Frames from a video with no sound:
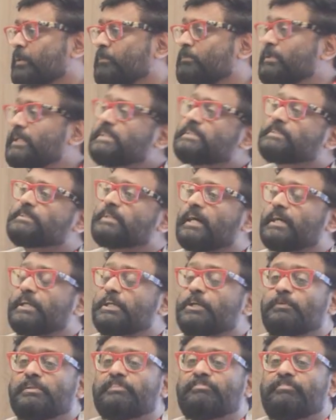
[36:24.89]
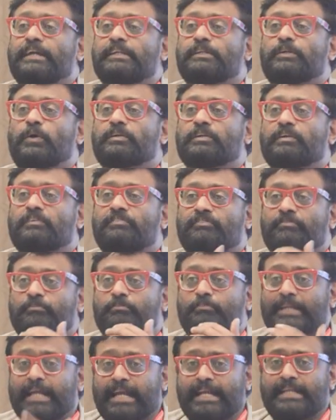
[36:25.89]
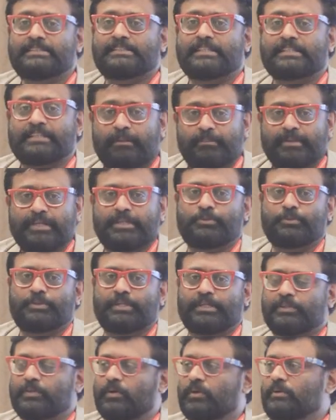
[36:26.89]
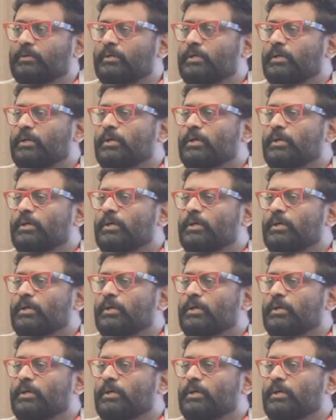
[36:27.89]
Please try. You will find lot of brands are coming into TikTok.